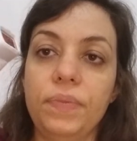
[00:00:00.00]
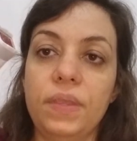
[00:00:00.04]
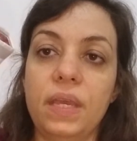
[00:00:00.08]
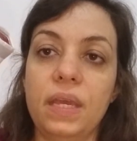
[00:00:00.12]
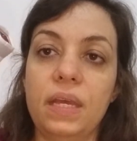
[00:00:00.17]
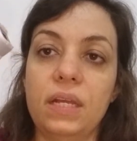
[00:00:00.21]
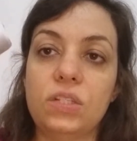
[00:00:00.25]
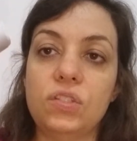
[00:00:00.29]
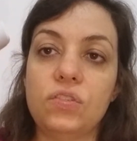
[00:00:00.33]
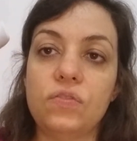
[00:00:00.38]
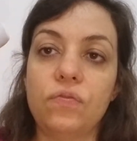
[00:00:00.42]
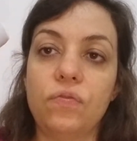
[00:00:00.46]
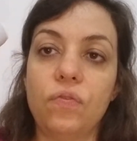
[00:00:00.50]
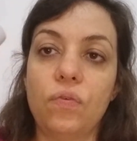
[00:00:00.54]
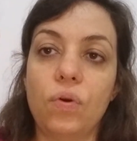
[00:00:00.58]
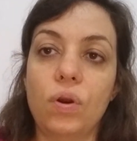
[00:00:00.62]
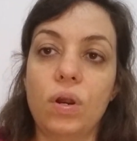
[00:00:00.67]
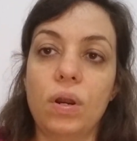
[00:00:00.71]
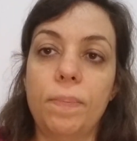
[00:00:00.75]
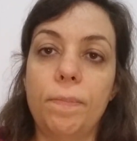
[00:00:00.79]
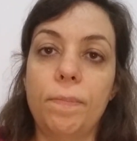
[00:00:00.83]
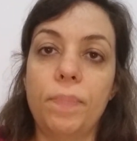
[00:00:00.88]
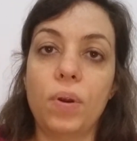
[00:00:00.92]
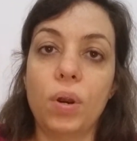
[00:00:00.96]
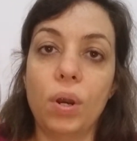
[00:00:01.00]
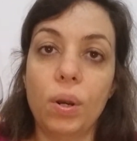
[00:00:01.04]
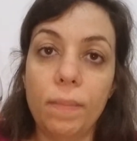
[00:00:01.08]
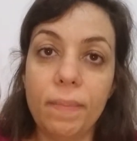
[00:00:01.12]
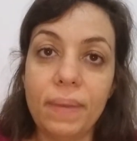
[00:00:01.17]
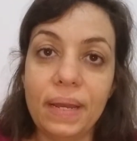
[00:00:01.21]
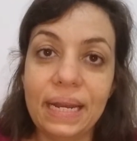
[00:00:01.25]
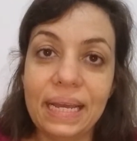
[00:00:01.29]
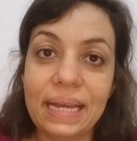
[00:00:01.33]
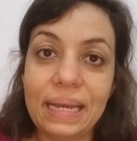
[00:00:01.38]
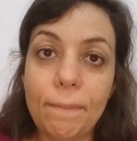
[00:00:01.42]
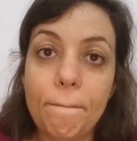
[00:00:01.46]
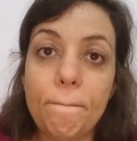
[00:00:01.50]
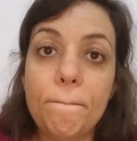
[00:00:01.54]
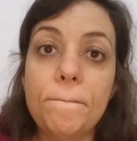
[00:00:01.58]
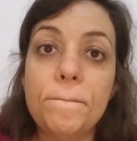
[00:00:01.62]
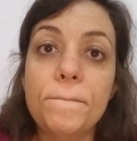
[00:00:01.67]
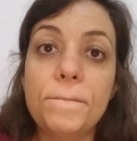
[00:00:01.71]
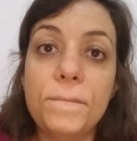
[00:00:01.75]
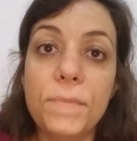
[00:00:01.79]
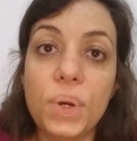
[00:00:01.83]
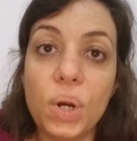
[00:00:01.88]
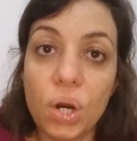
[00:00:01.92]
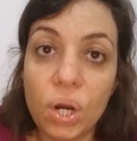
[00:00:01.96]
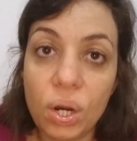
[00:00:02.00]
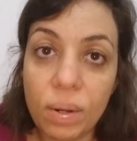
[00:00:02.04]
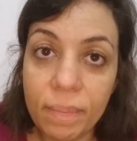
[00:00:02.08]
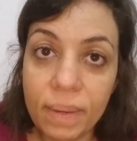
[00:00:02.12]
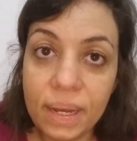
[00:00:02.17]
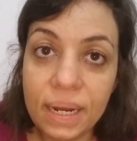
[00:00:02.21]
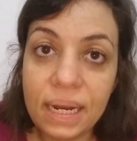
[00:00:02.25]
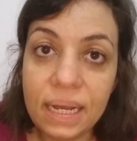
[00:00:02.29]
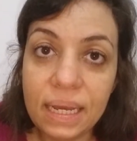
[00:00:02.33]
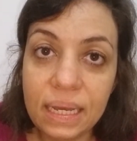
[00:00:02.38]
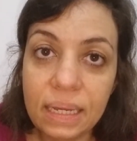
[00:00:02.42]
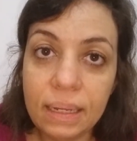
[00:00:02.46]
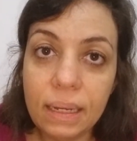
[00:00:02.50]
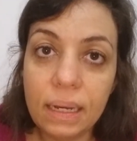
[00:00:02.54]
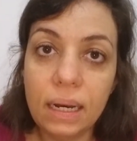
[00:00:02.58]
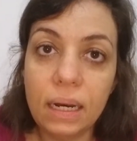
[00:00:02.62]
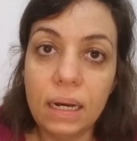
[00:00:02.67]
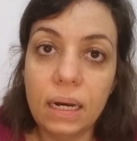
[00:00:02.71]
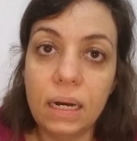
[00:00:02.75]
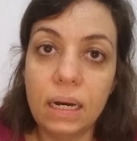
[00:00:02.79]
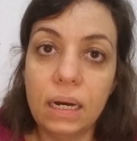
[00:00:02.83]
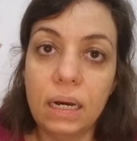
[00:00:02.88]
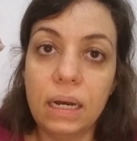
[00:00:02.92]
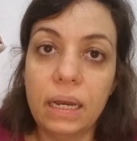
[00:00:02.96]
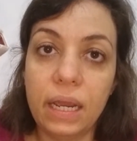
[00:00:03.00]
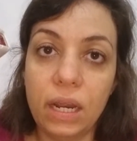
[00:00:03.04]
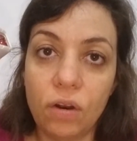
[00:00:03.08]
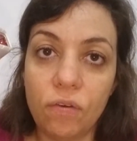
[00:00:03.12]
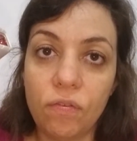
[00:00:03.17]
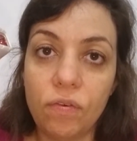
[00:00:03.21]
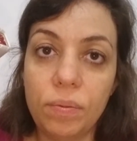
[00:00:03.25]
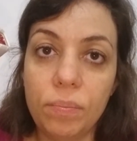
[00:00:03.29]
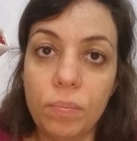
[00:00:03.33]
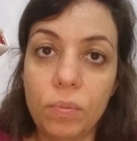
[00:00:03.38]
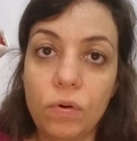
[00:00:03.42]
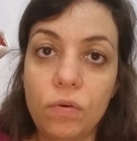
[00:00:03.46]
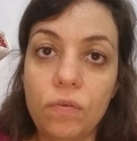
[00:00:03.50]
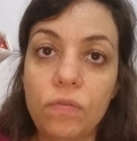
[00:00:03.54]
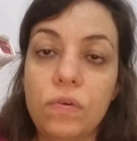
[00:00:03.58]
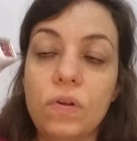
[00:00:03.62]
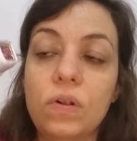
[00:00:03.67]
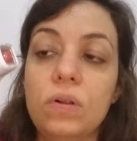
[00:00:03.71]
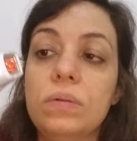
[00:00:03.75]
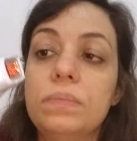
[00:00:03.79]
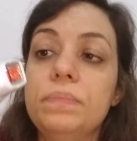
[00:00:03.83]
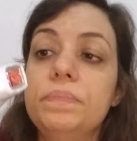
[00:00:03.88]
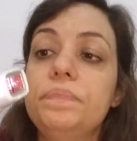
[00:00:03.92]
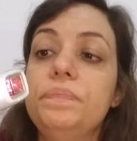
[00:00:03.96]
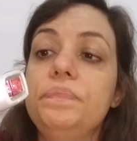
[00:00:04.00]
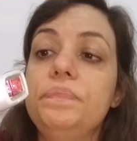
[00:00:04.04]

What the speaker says: It's for permanent hair removal.